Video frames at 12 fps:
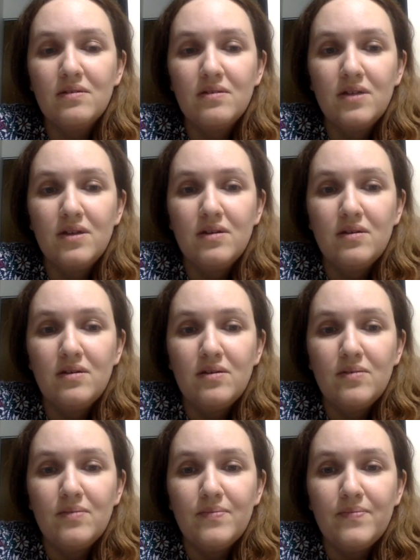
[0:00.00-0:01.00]

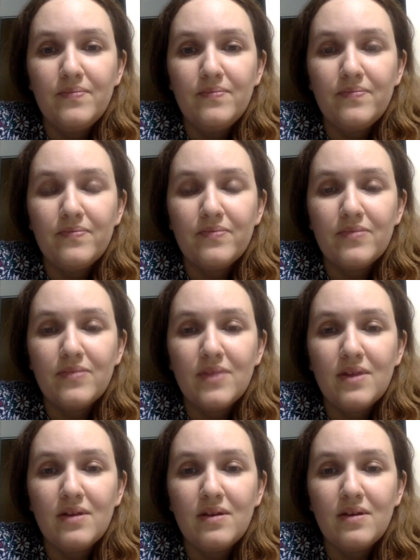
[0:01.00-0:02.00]

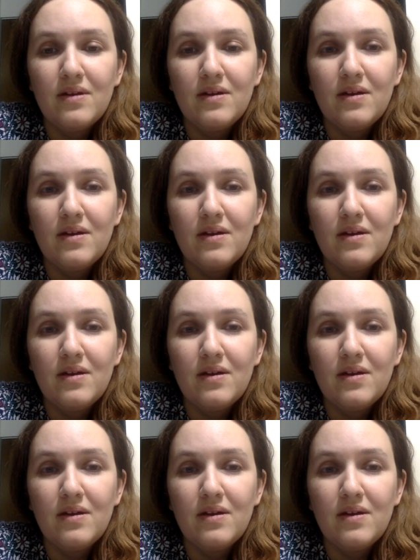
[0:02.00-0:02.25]
[no speech]